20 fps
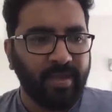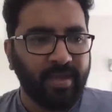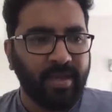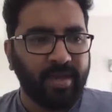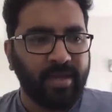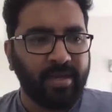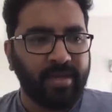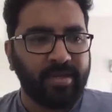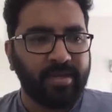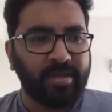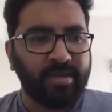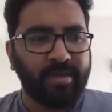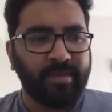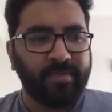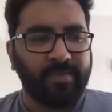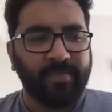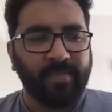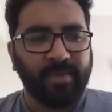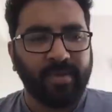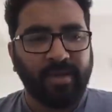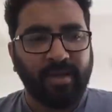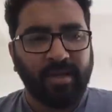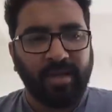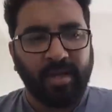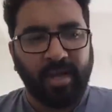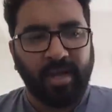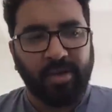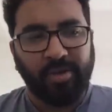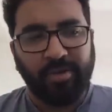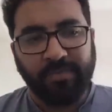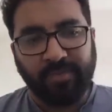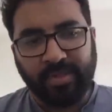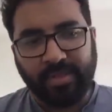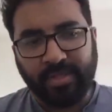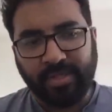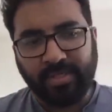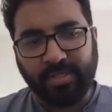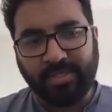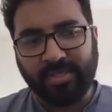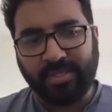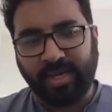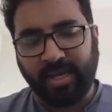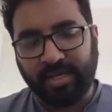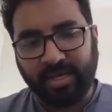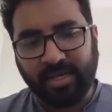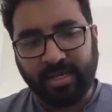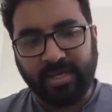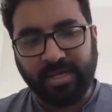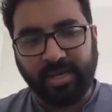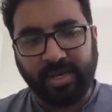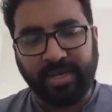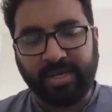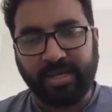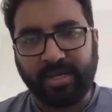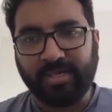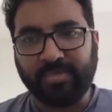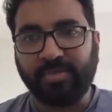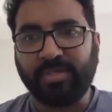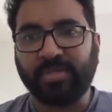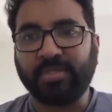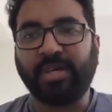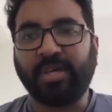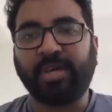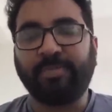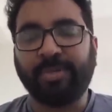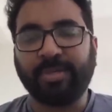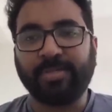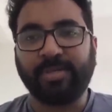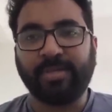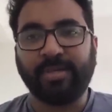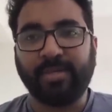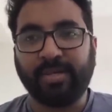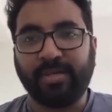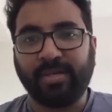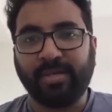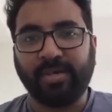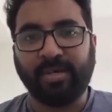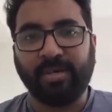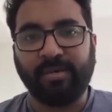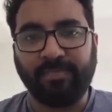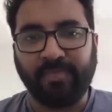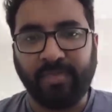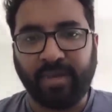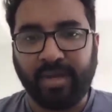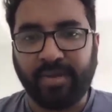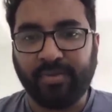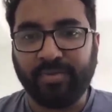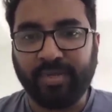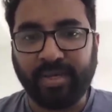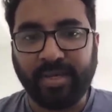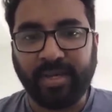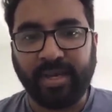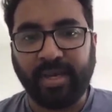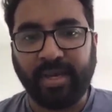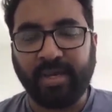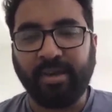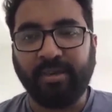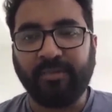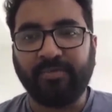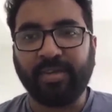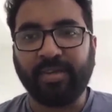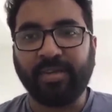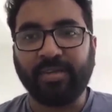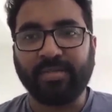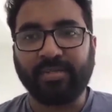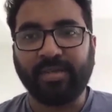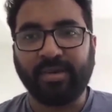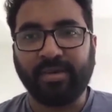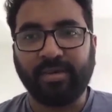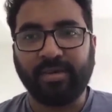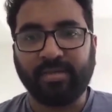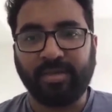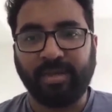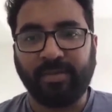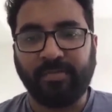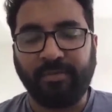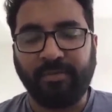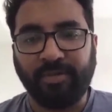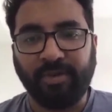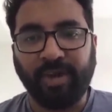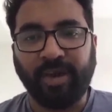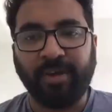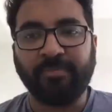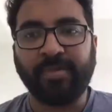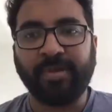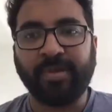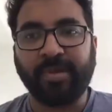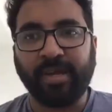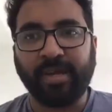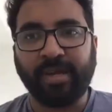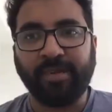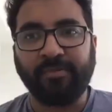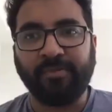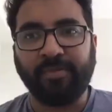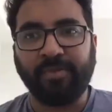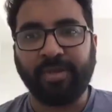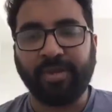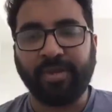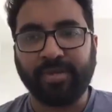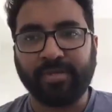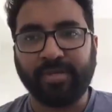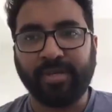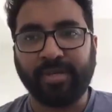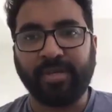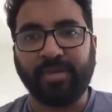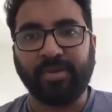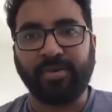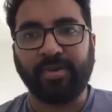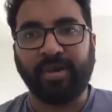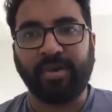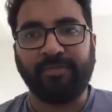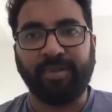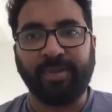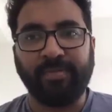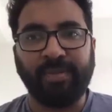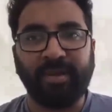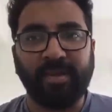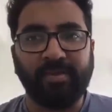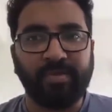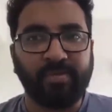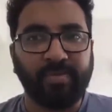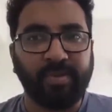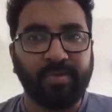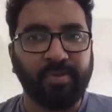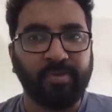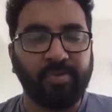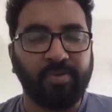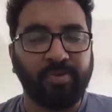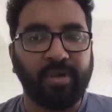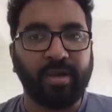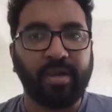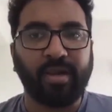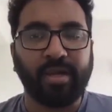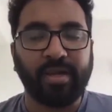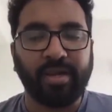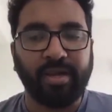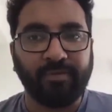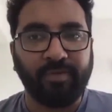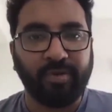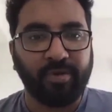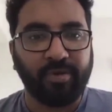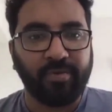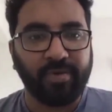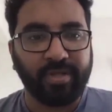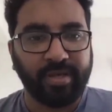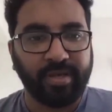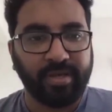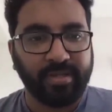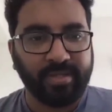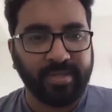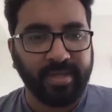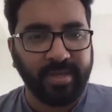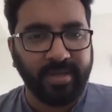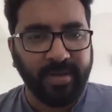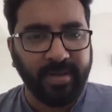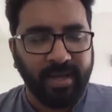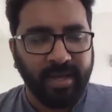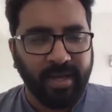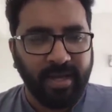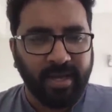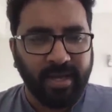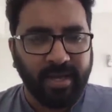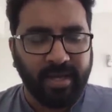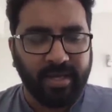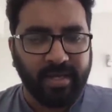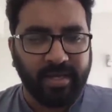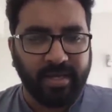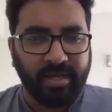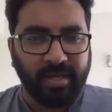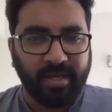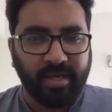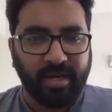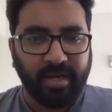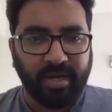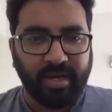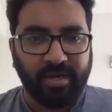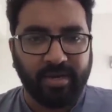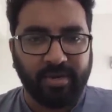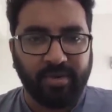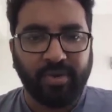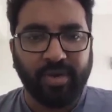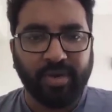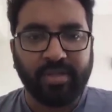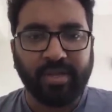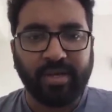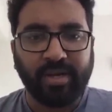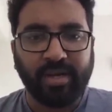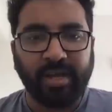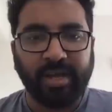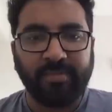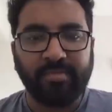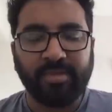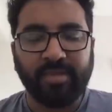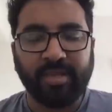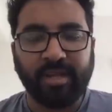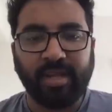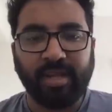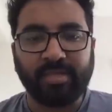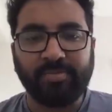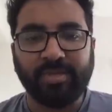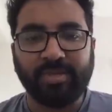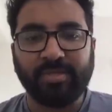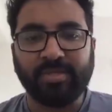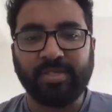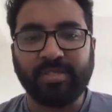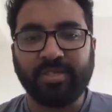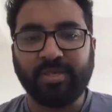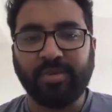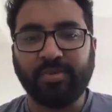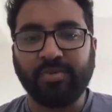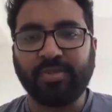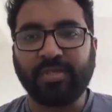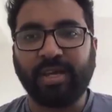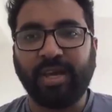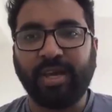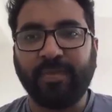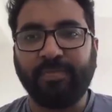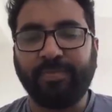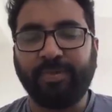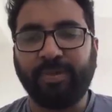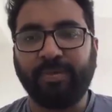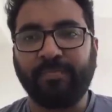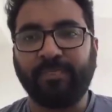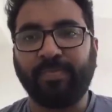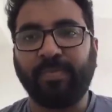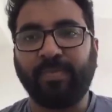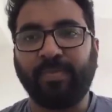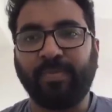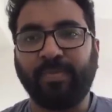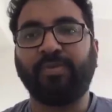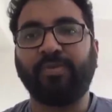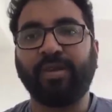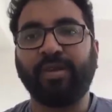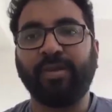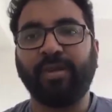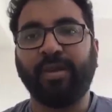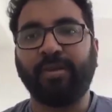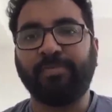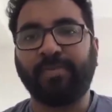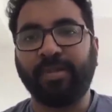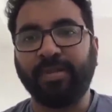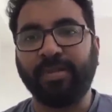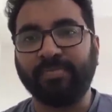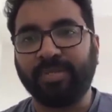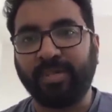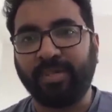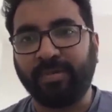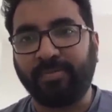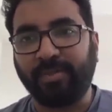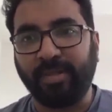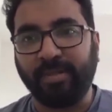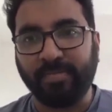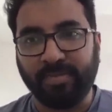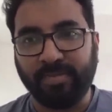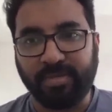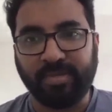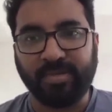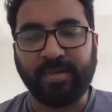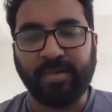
And uh, along with this one hundred eight days, which is unprecedented, uh, I don't think any of the years, some of you have been writing for years and you are familiar with people who are writing for over the years. And uh, no other time there has been such a huge gap between a prelims and a prelims.